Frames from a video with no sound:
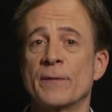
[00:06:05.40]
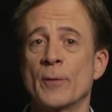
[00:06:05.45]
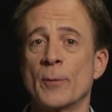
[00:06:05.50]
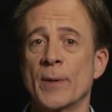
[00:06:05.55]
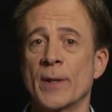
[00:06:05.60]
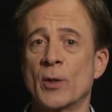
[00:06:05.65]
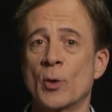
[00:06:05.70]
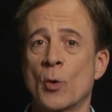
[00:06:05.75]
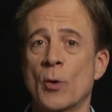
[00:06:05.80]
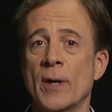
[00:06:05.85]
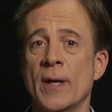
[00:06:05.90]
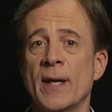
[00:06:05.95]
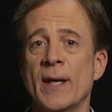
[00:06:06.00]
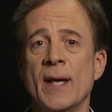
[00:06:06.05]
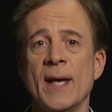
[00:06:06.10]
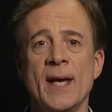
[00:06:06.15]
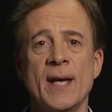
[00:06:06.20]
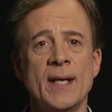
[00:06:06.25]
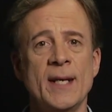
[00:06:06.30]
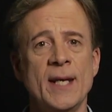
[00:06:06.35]
for
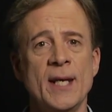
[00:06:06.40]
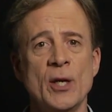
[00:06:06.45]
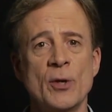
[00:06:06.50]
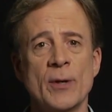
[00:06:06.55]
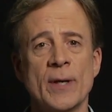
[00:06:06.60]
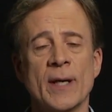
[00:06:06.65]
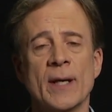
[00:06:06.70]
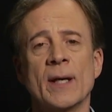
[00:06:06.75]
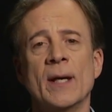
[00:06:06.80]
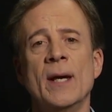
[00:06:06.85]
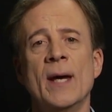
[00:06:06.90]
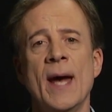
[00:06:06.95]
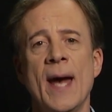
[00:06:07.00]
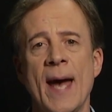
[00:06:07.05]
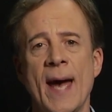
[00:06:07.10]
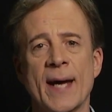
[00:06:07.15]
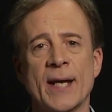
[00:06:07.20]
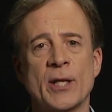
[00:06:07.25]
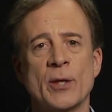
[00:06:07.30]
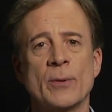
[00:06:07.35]
recording and hearing
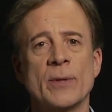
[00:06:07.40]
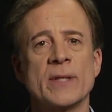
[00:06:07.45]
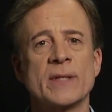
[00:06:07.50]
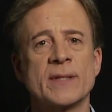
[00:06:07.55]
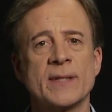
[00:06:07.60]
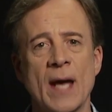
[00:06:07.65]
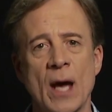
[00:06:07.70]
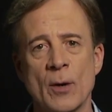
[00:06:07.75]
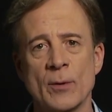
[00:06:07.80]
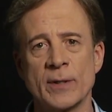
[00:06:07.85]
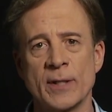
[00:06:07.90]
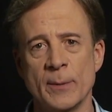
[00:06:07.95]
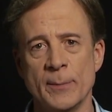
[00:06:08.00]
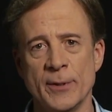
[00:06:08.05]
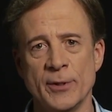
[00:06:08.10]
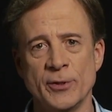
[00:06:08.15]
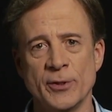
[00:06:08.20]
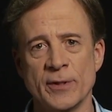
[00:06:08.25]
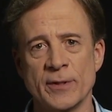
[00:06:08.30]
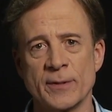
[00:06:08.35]
accurate sound
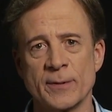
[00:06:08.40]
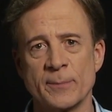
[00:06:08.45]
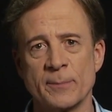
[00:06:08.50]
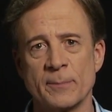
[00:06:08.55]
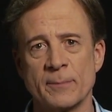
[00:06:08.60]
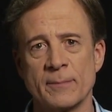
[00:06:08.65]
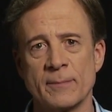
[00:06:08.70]
images.